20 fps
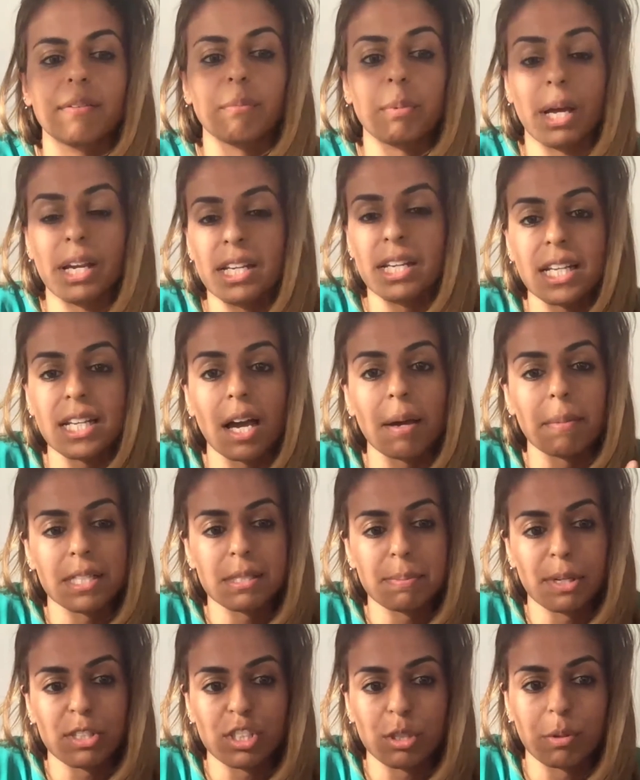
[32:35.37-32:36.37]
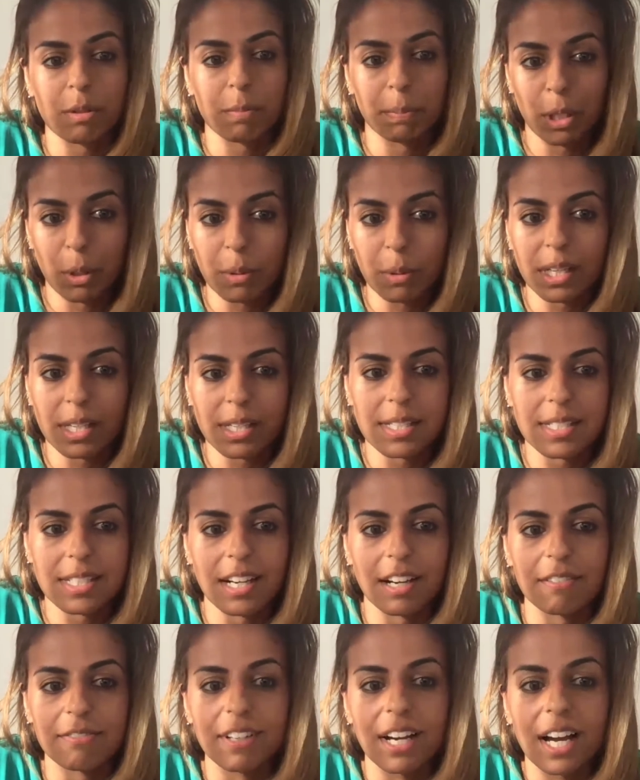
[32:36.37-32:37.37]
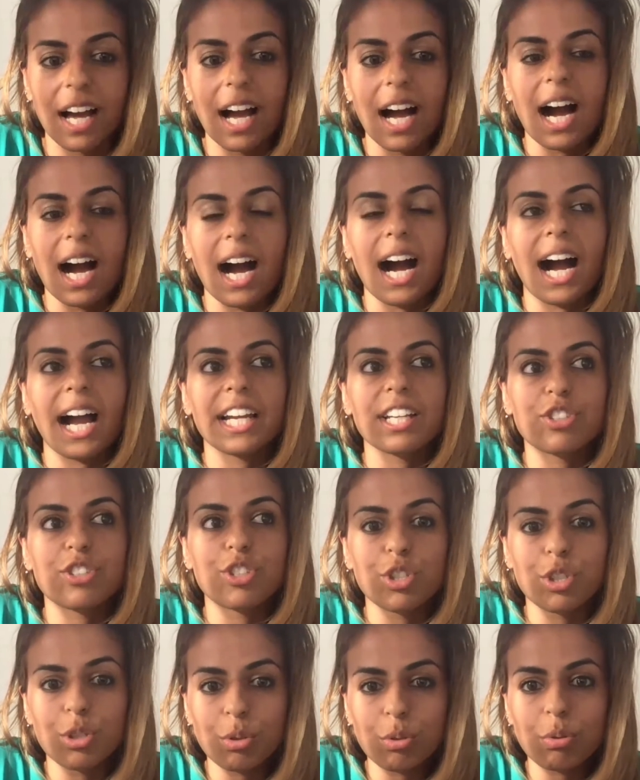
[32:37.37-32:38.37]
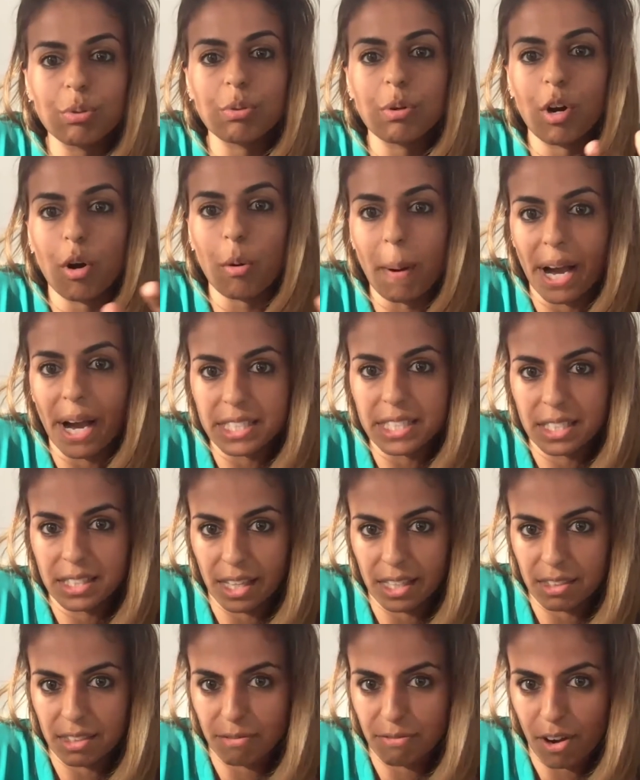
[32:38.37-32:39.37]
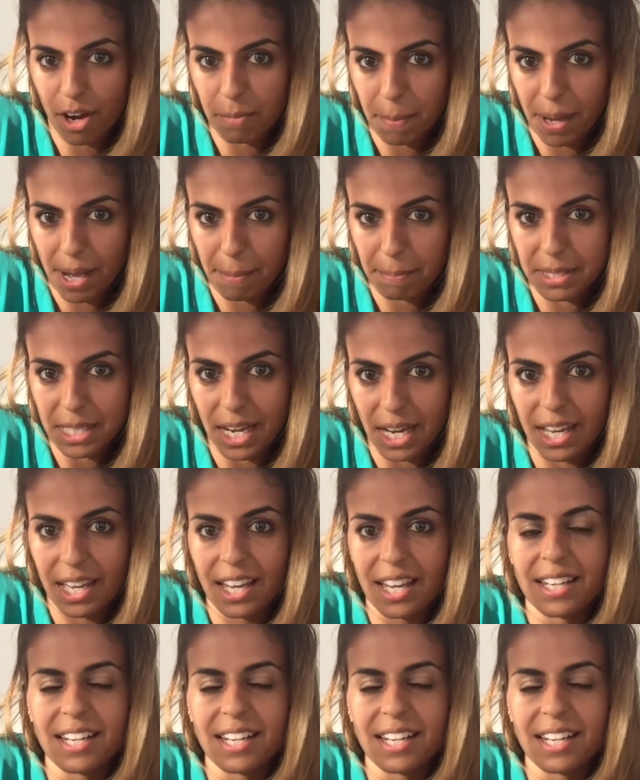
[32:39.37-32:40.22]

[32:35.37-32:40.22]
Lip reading: anytime, especially with bloating and stuff, I do go back to like the FODMAP diet.